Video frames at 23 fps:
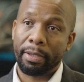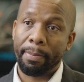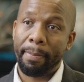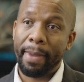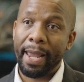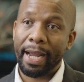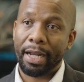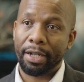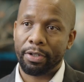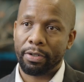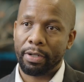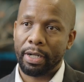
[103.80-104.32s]
The
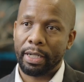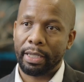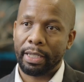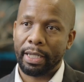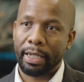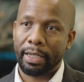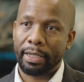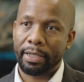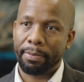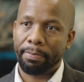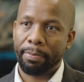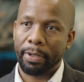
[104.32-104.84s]
megatrend
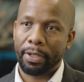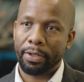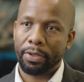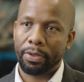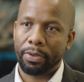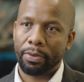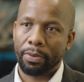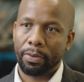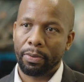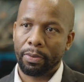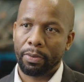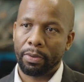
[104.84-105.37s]
that speaks
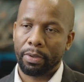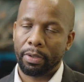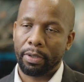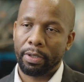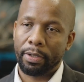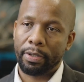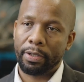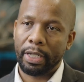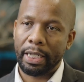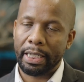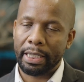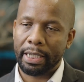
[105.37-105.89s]
to
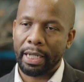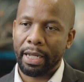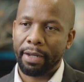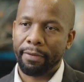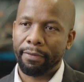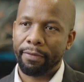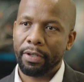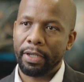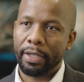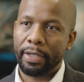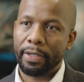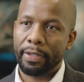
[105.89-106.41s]
this
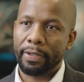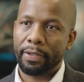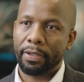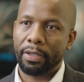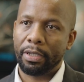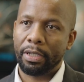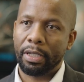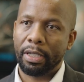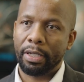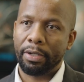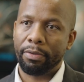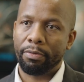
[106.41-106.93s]
ETF is
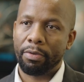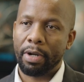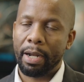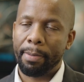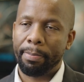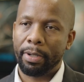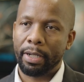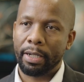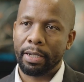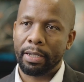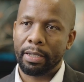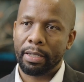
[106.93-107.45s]
the
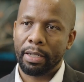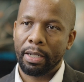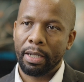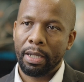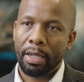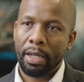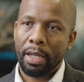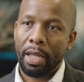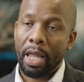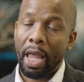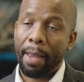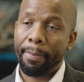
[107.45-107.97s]
rapid
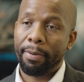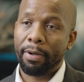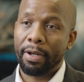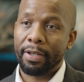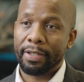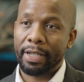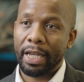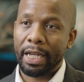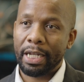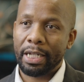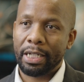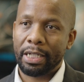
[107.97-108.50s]

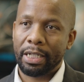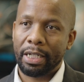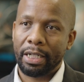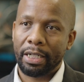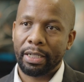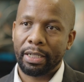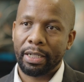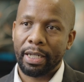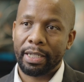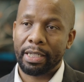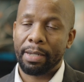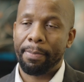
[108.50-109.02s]
urbanization.